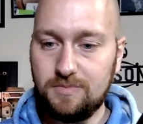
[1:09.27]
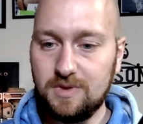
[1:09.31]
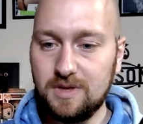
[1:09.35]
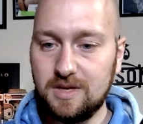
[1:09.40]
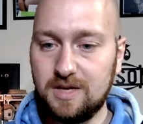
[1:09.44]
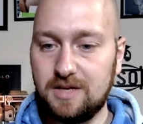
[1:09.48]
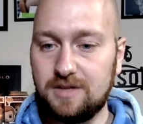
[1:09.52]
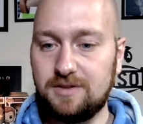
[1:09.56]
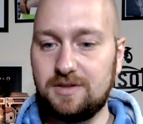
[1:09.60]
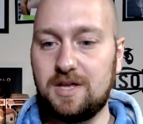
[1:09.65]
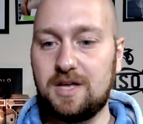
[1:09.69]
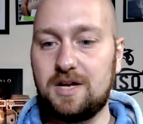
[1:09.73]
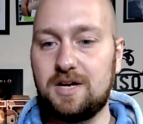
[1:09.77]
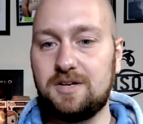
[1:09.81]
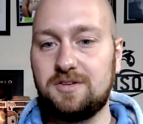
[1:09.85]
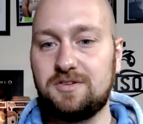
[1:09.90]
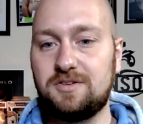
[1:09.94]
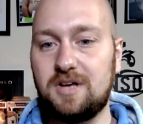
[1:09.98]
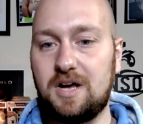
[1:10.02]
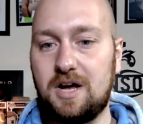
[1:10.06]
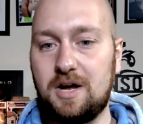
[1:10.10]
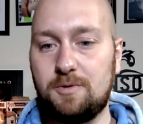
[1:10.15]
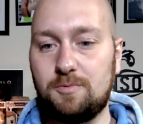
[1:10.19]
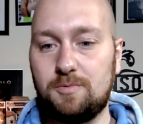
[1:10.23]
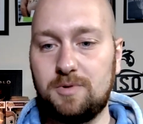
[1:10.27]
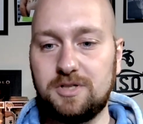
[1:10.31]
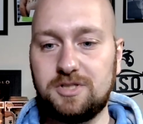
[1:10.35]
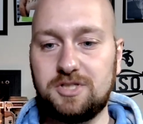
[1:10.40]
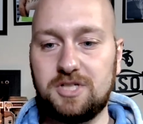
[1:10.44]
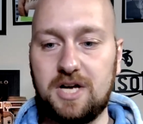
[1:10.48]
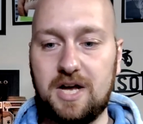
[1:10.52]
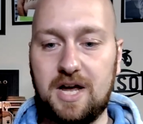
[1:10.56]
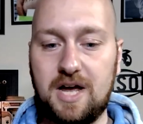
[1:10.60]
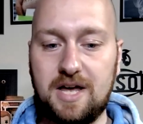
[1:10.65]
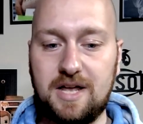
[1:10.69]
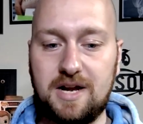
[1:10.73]
and that is I wish it
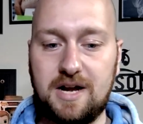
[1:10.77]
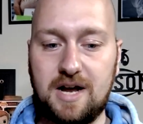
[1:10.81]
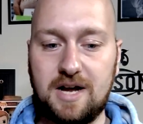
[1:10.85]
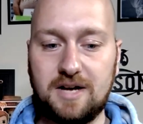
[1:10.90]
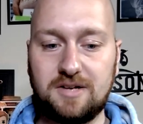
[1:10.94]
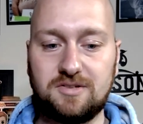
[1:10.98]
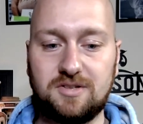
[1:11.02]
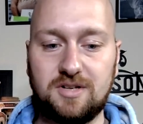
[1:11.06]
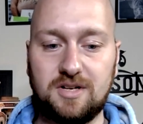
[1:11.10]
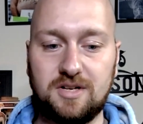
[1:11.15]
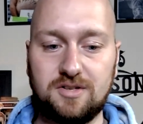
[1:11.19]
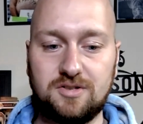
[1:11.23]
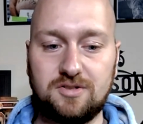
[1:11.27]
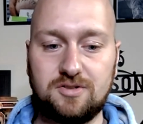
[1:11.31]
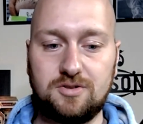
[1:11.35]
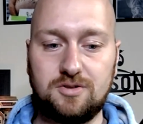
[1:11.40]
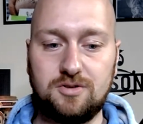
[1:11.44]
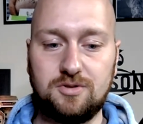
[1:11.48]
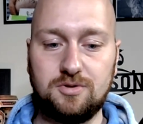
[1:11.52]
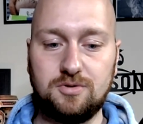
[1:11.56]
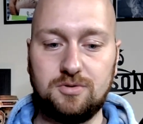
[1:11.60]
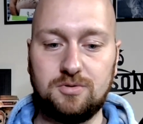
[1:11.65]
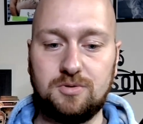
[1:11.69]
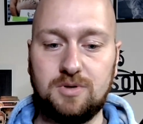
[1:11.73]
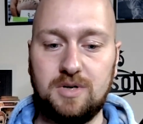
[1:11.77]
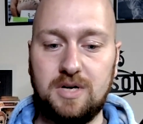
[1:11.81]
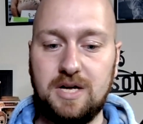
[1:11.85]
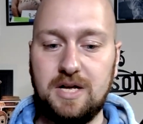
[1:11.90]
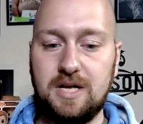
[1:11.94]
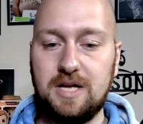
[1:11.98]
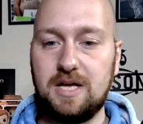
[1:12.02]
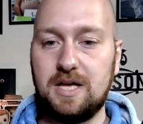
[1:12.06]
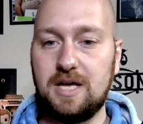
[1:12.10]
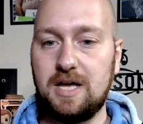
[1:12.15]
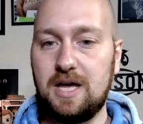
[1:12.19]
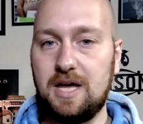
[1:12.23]
had access to
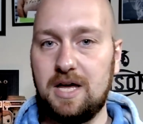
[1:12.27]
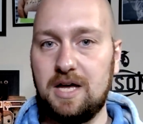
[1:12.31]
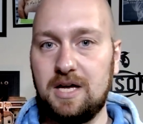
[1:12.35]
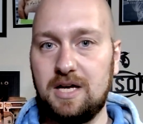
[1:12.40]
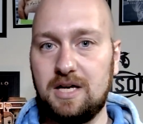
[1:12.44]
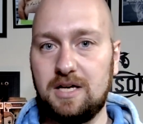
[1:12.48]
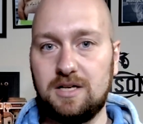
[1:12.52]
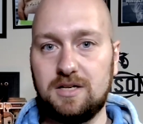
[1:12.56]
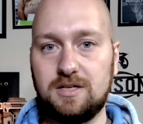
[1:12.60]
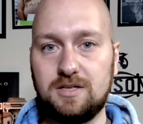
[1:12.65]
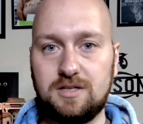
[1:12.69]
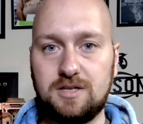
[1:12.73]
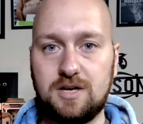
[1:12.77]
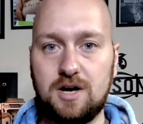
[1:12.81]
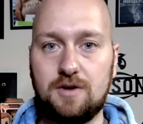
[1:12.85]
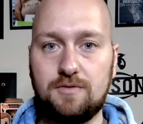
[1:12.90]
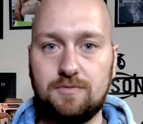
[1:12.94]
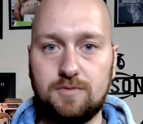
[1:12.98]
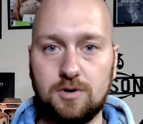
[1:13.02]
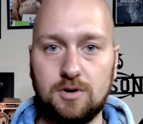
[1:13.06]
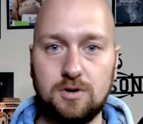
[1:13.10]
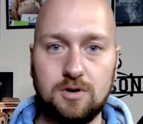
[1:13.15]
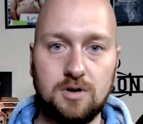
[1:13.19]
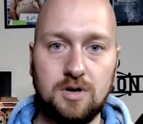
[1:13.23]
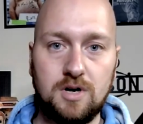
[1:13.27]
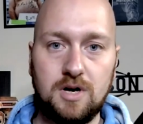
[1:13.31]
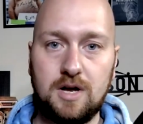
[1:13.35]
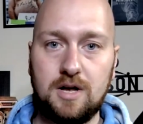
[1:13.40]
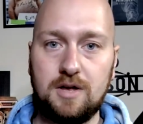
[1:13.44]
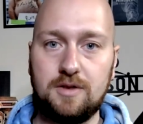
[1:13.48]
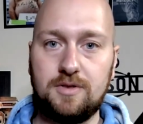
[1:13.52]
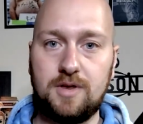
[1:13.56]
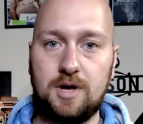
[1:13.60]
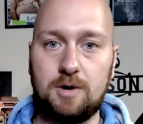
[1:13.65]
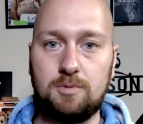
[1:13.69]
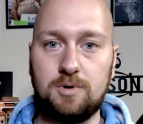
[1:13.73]
a cover
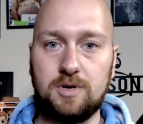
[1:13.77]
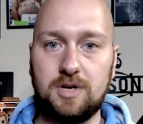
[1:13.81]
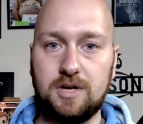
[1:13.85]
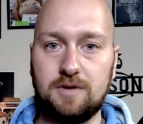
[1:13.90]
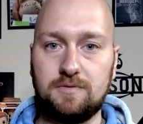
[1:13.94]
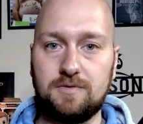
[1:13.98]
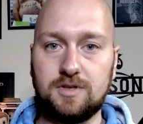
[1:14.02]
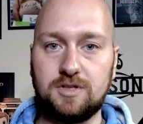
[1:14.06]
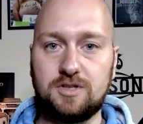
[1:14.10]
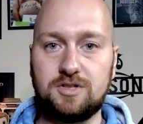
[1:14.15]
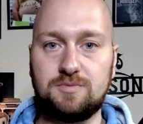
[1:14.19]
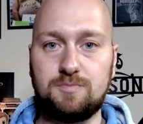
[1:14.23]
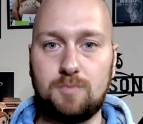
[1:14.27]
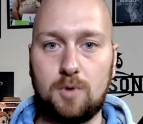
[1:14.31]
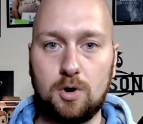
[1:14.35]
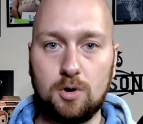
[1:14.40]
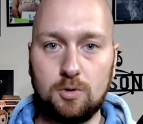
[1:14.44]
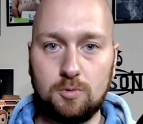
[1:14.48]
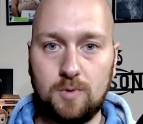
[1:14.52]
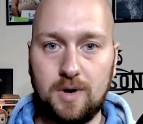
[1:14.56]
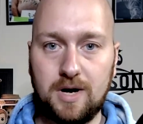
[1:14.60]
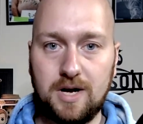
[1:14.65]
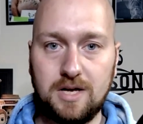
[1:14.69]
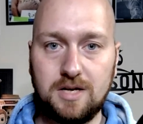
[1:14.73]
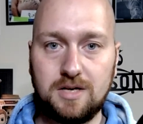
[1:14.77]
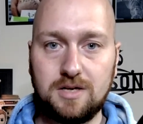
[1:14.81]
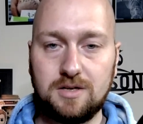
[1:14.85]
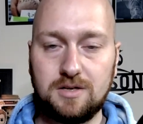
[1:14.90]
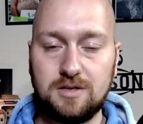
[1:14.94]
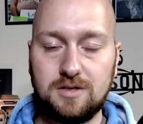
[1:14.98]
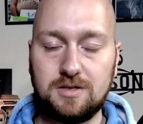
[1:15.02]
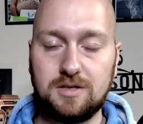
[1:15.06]
that would give it smart wake.